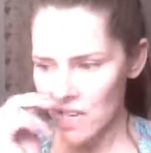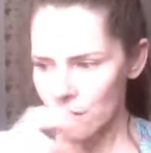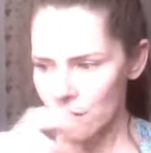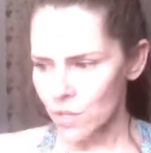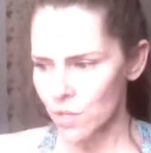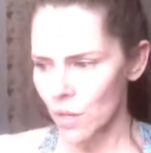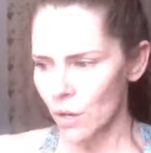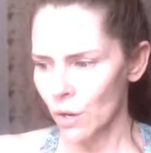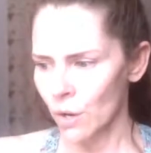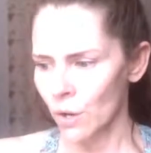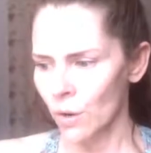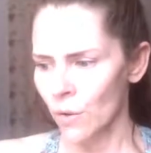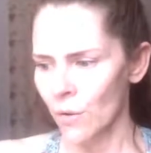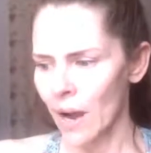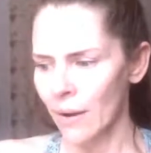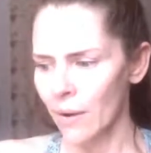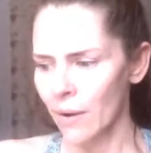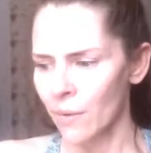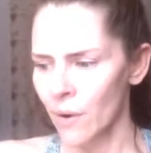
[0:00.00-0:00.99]

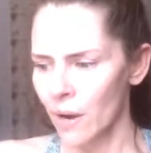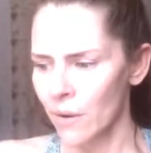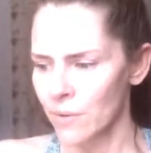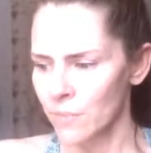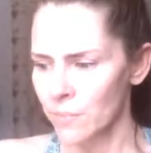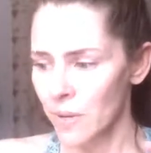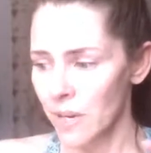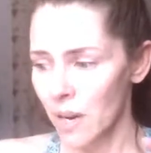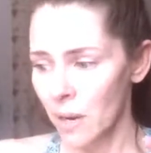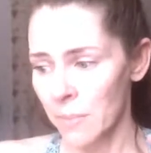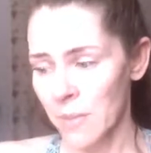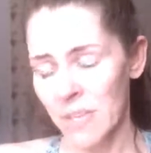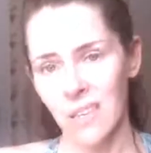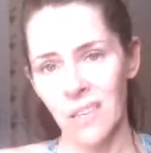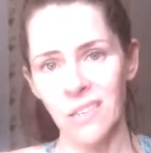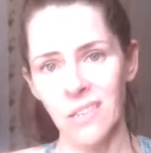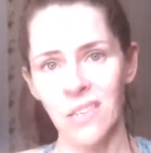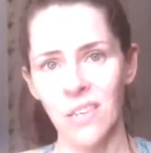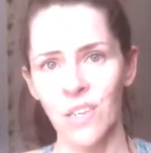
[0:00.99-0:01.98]
So I was becoming
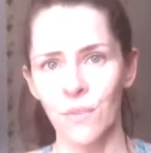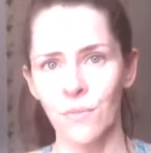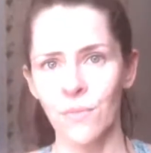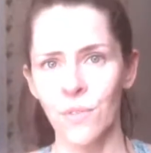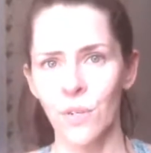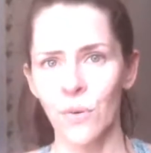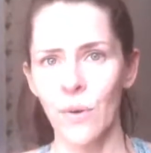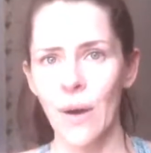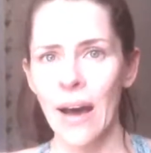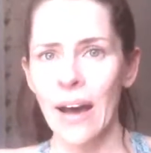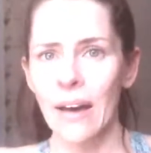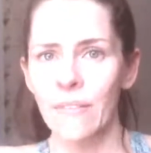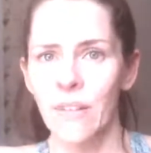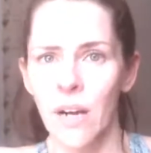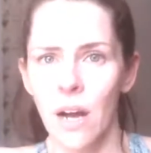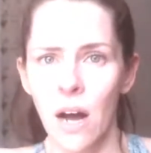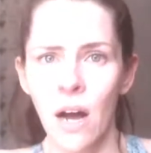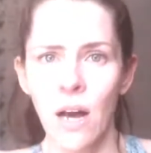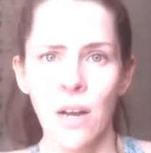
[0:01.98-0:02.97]
sensitive to
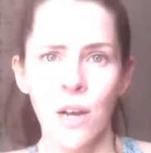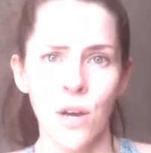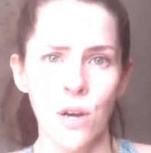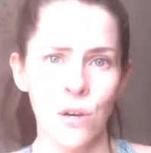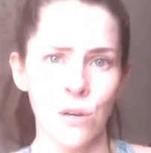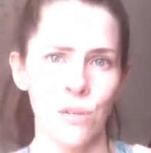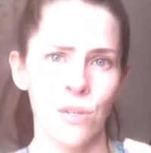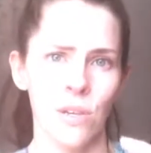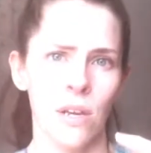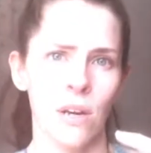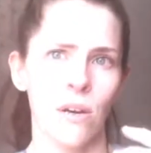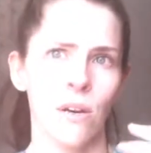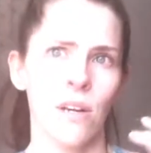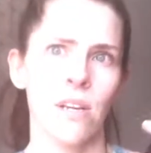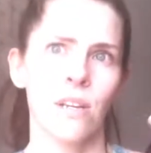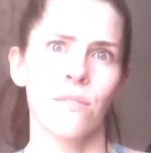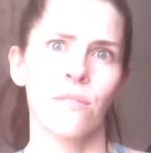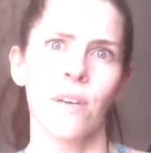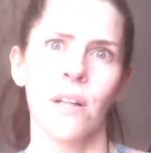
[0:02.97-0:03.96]
avocados. I'd
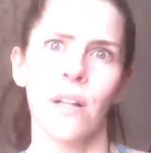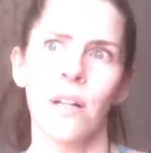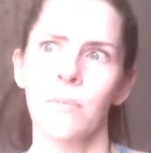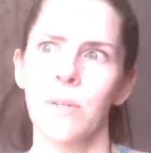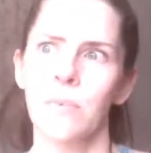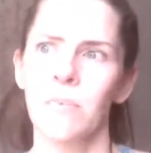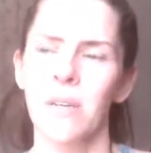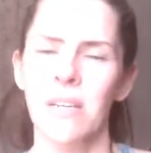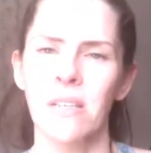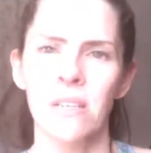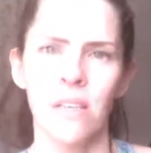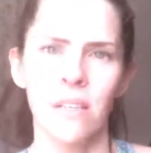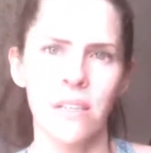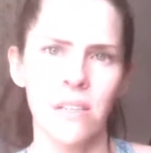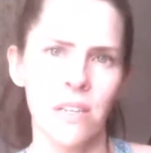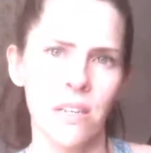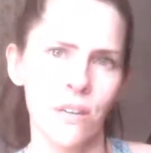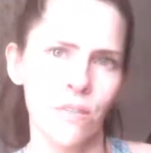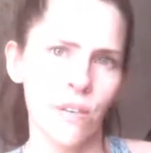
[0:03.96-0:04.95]
already developed a big
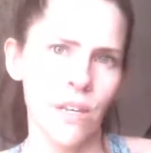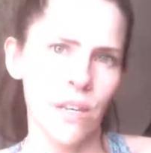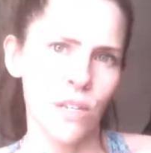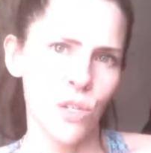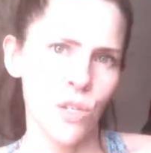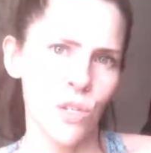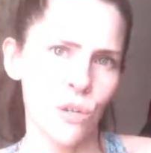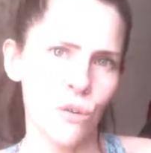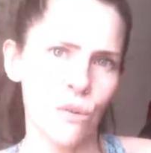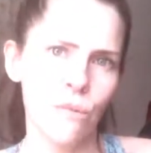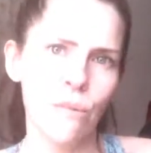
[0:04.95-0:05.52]
sensitivity to